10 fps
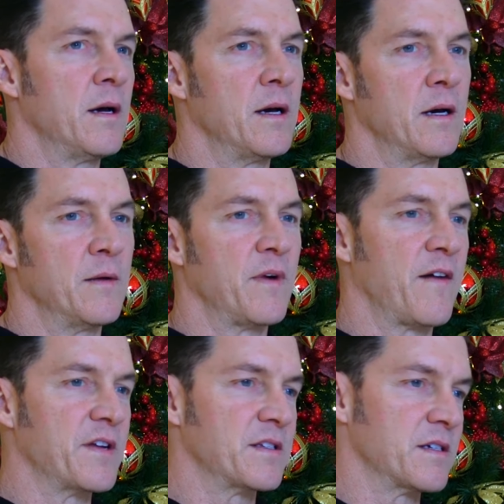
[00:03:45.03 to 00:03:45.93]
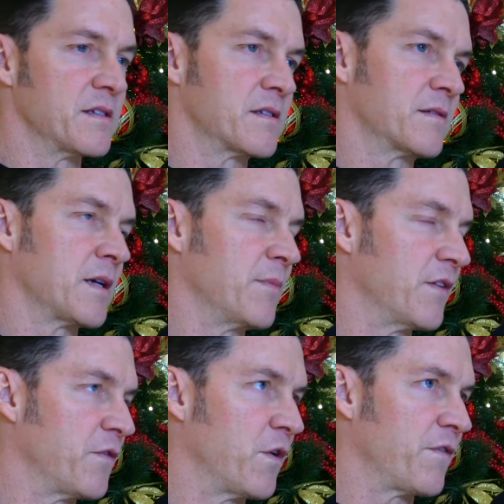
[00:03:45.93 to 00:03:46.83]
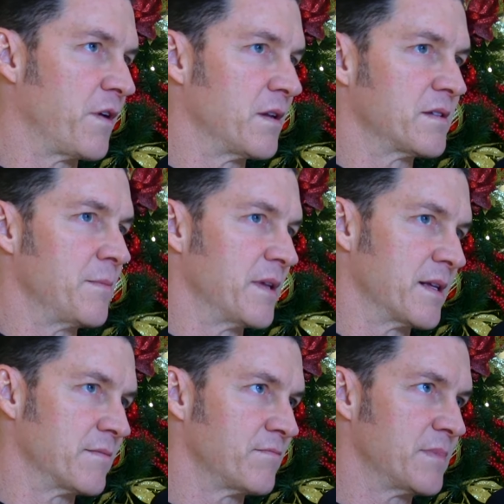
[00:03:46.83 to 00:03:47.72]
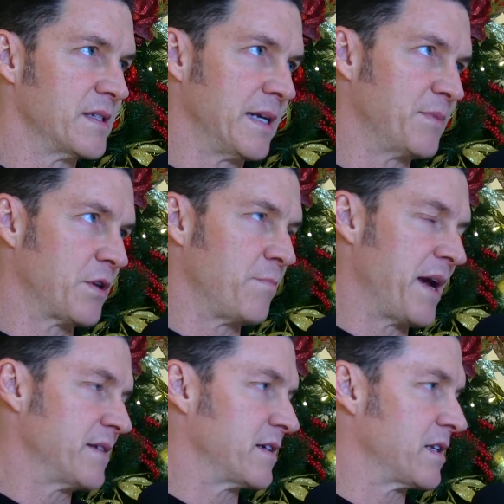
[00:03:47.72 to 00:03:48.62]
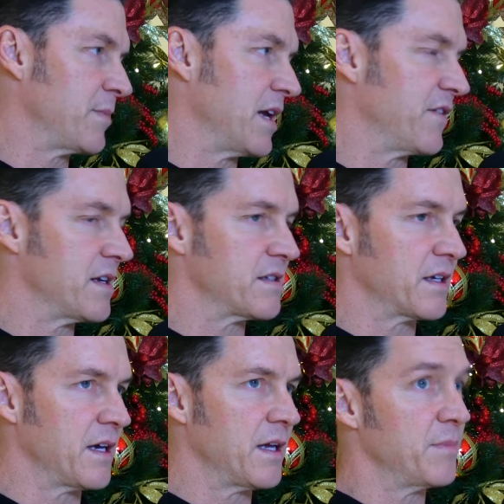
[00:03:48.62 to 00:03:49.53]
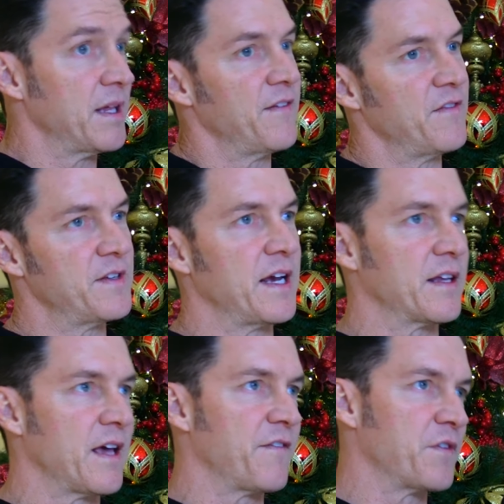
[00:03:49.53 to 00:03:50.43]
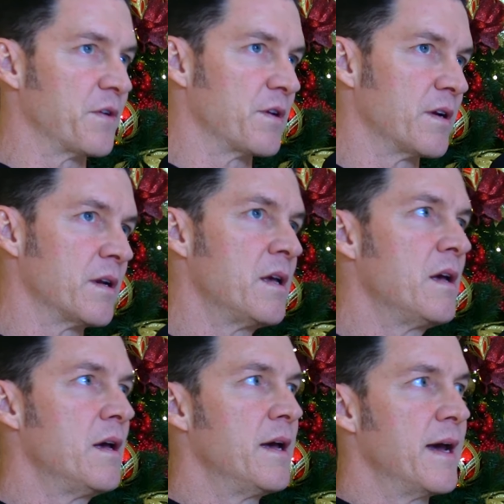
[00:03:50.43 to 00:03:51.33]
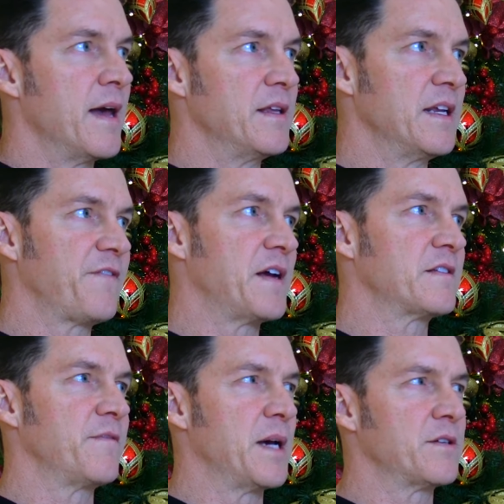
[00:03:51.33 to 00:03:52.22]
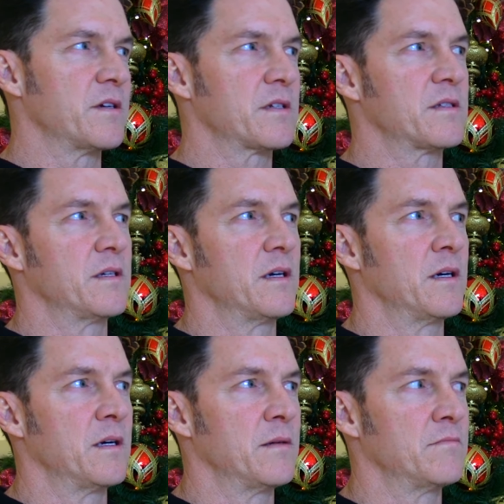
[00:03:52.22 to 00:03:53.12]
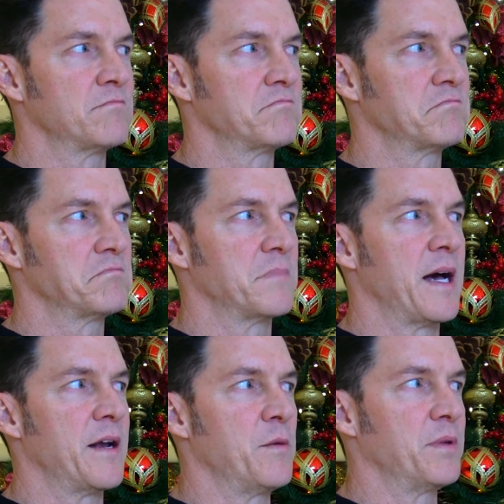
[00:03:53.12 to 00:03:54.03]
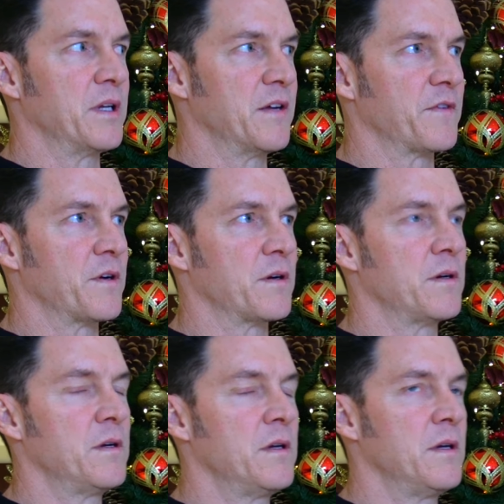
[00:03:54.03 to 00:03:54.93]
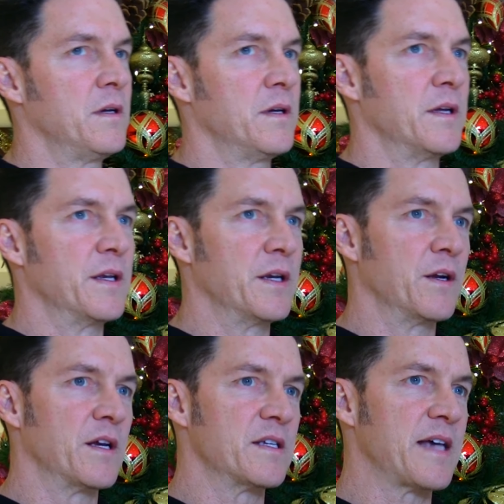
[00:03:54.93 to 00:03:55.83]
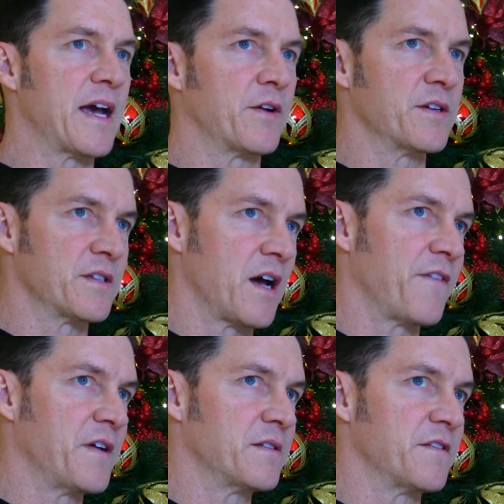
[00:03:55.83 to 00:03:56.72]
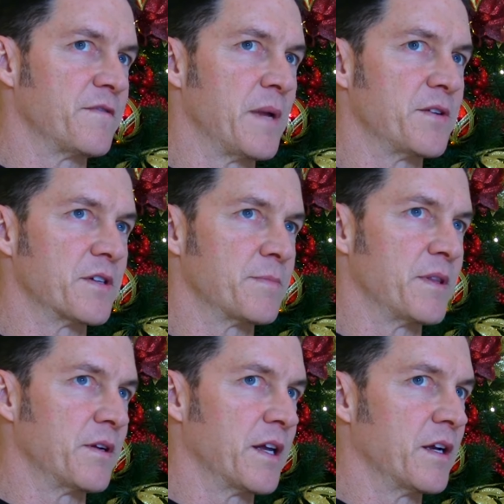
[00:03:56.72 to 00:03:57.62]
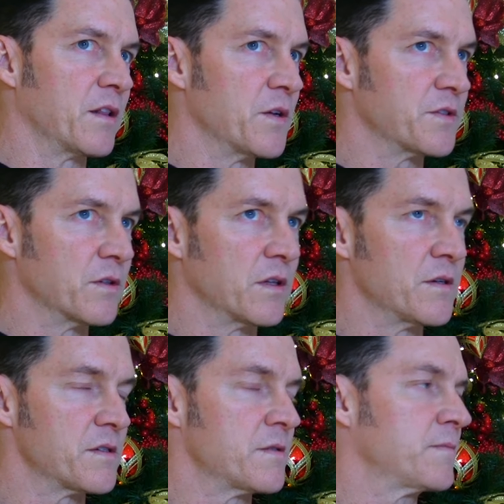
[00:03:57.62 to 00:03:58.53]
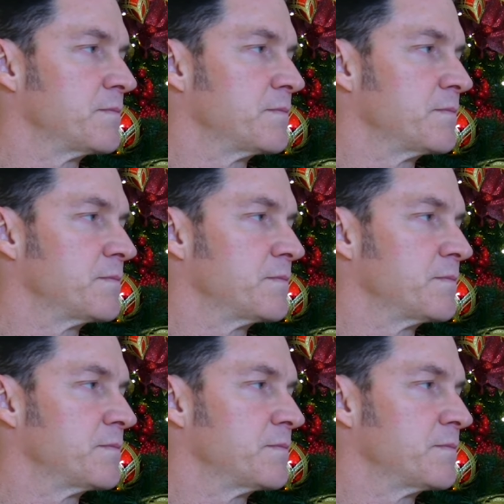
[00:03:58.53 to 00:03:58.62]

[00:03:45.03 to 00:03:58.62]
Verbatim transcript: Um, obviously has come to the forefront, something that seemed so basic to me even as a kid, but they've even taken that further. And, and the defensive metrics, um, I don't believe are nearly as accurate as the offensive metrics, but they're getting closer and closer.